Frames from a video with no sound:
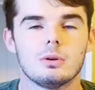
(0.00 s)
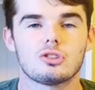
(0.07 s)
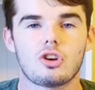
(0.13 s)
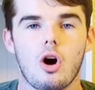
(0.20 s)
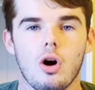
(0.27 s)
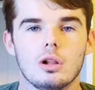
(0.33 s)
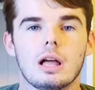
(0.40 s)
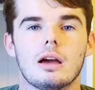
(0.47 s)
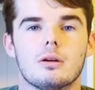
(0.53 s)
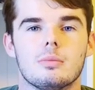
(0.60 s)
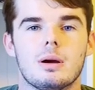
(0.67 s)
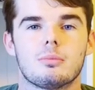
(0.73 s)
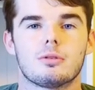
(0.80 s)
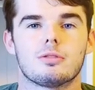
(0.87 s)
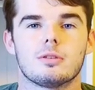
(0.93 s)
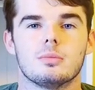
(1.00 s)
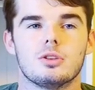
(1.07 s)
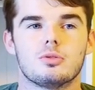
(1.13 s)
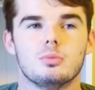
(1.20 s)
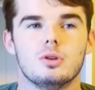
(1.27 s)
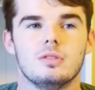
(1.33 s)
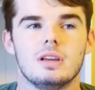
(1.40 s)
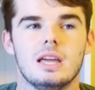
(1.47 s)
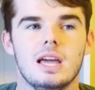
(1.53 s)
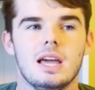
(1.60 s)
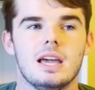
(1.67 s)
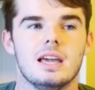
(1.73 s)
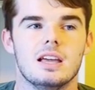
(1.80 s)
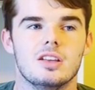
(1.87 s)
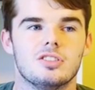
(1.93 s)
much all I remember from this movie
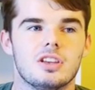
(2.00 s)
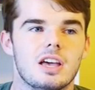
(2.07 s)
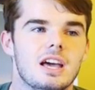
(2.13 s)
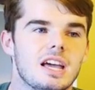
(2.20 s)
is